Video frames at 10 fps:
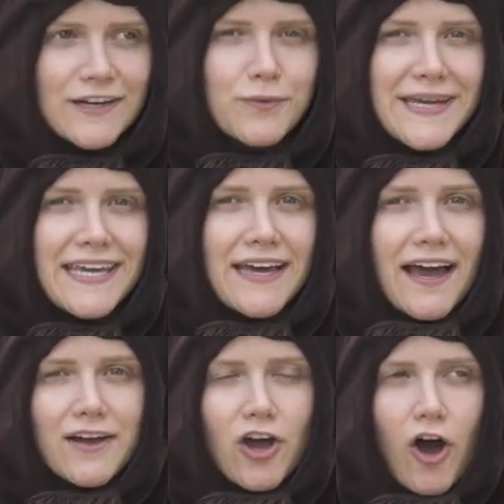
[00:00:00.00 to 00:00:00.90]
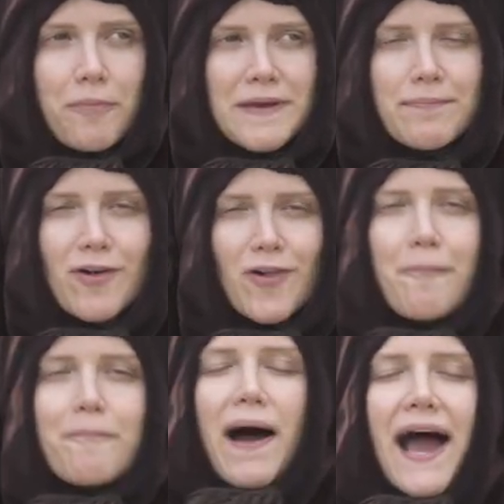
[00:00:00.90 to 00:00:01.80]
Island, we call
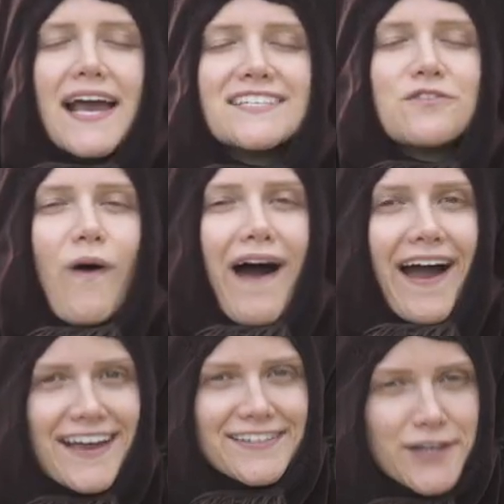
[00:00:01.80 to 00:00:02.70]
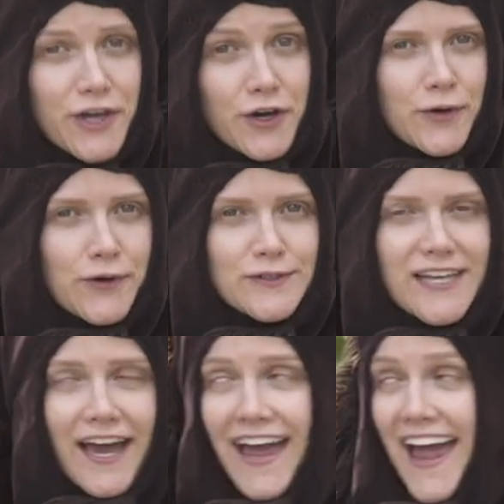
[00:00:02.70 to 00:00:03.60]
people bison wise who
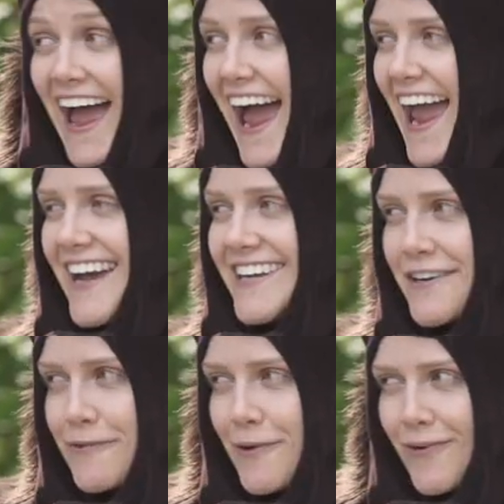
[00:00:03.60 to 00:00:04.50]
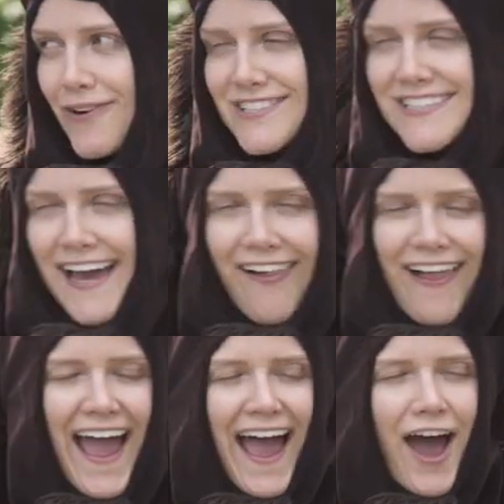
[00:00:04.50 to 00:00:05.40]
use a handy rule to
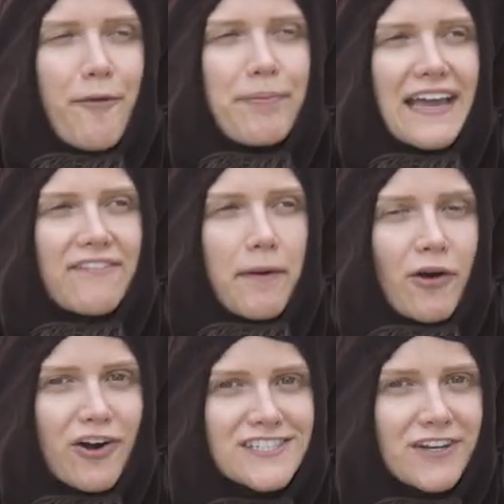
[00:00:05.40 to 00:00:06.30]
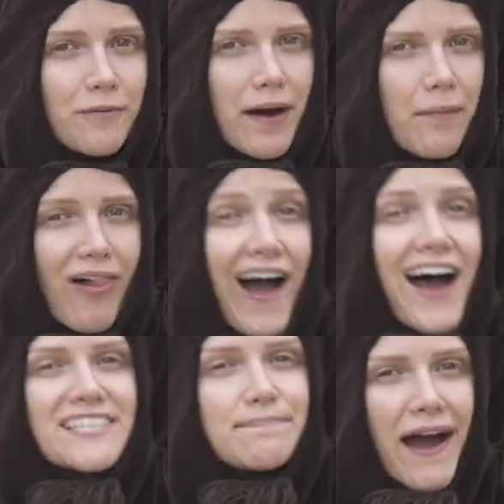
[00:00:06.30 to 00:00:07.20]
tell how big of a personal
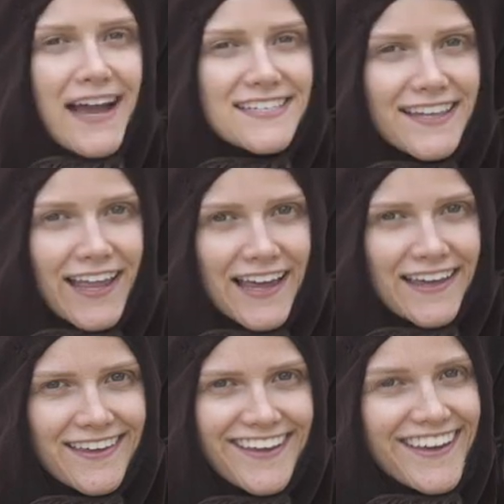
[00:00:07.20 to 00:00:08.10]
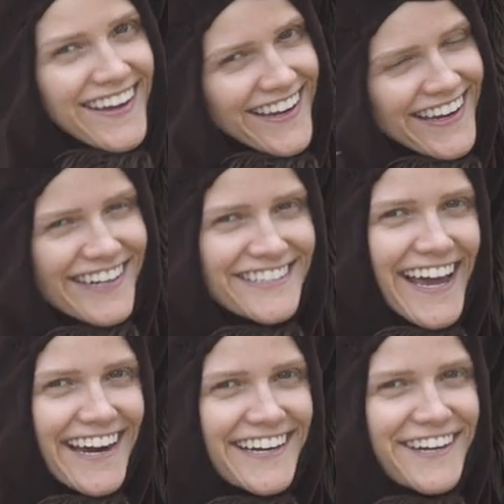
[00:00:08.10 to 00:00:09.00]
bubble us and like.
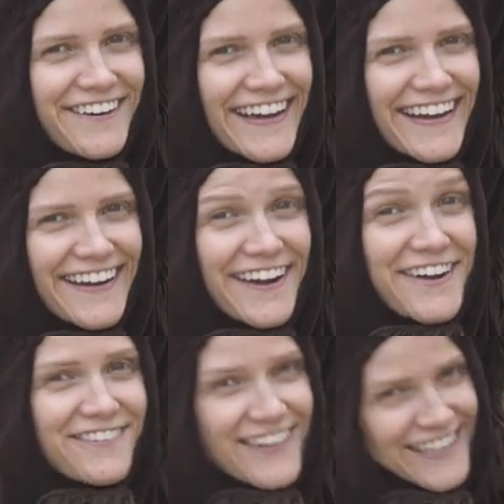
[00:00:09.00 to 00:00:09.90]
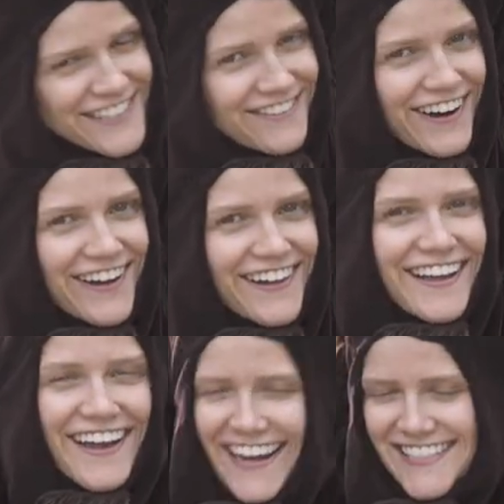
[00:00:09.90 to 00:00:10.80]
Here's how to do it. First of
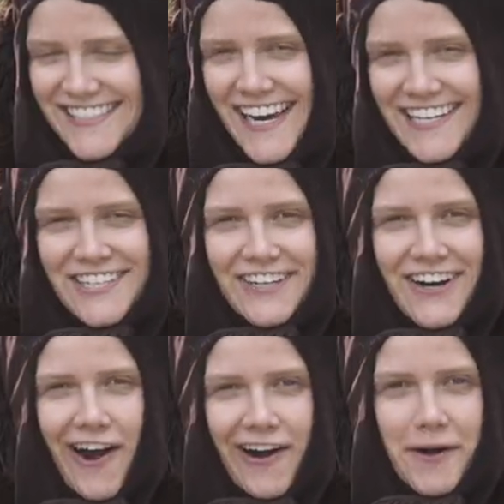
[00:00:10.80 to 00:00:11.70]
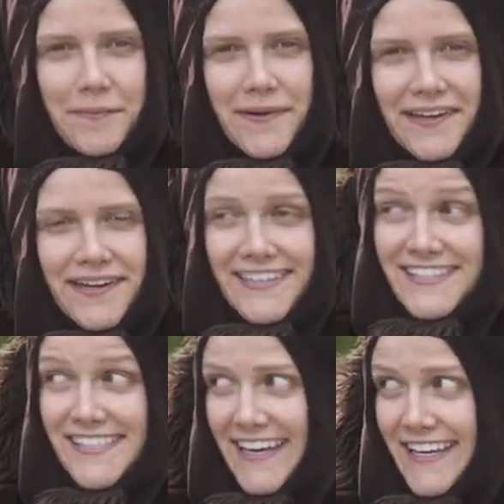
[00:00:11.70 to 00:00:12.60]
all, extend your arm.
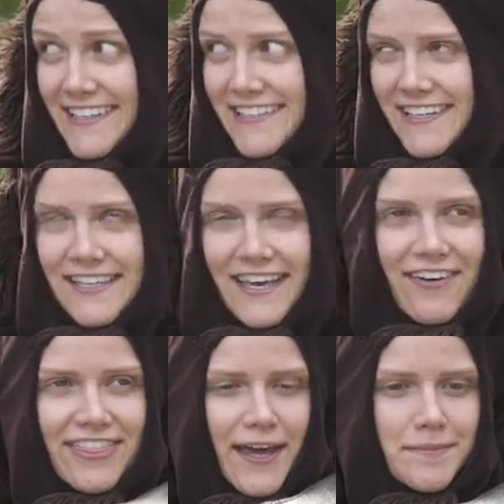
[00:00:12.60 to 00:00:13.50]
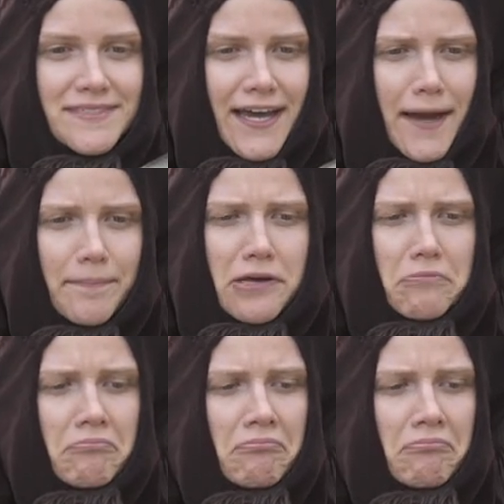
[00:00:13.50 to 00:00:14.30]
Second, give a thumbs up.